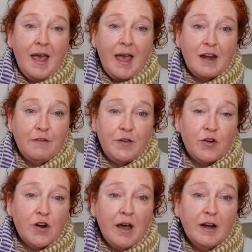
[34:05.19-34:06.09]
And if you're
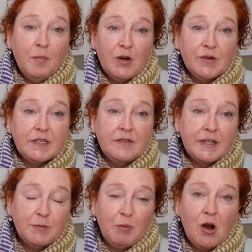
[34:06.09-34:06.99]
not a person
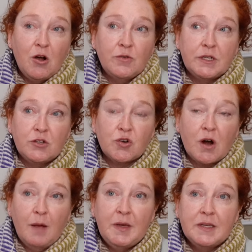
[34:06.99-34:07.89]
that's prone to
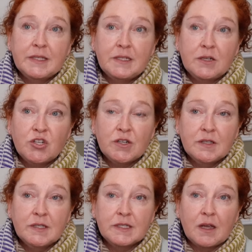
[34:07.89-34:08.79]
dropping
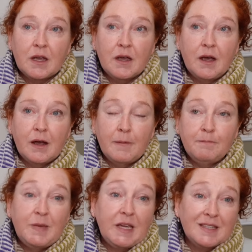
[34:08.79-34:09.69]
stitches
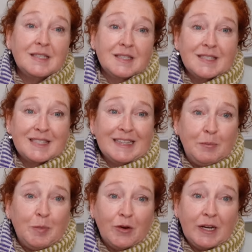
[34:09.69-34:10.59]
because it's
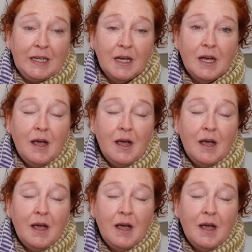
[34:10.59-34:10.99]
slippery,